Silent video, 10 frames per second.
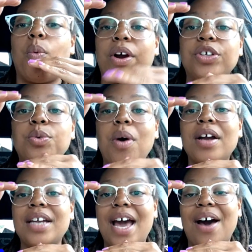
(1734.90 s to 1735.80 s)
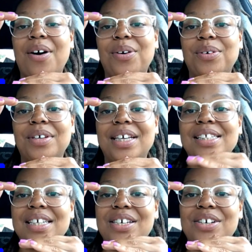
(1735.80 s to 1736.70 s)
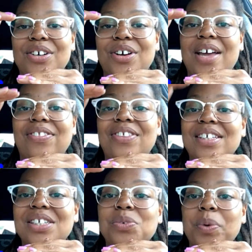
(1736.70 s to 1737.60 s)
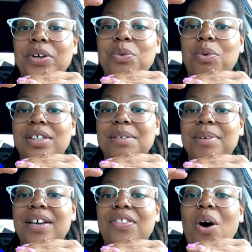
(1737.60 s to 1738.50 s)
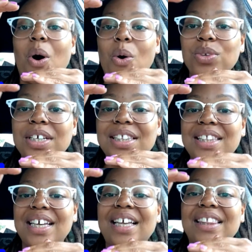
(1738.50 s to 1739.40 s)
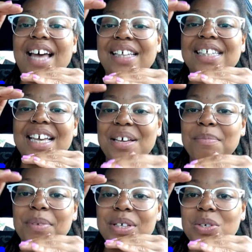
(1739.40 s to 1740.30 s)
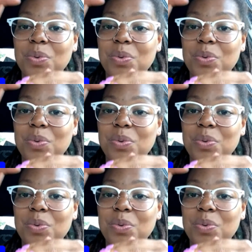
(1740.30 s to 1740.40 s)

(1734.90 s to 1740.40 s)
Where you are now is here, and this is where you want to be. And the only thing that's in